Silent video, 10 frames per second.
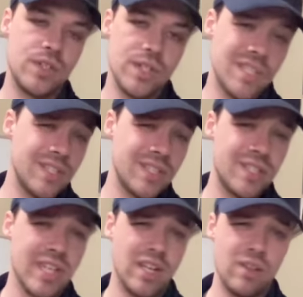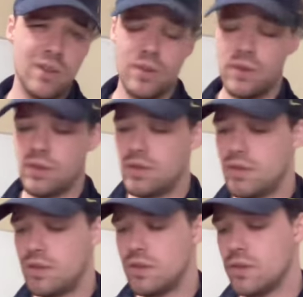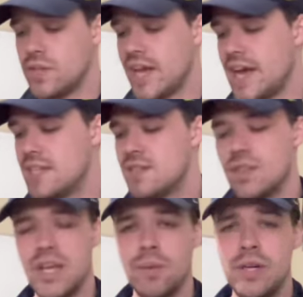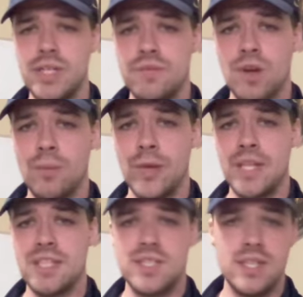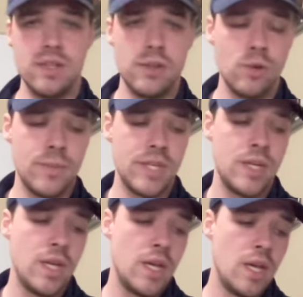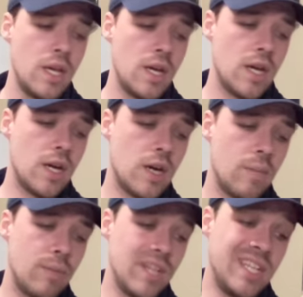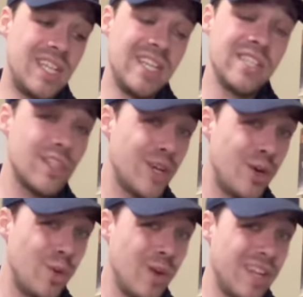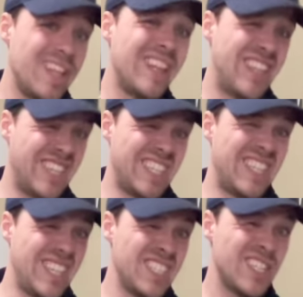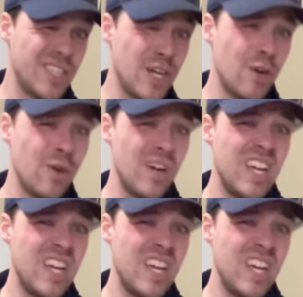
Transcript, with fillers: just because it's like a little a little nod to like where he's from. We get to see a little bit. Um, but the disc though, the disc though,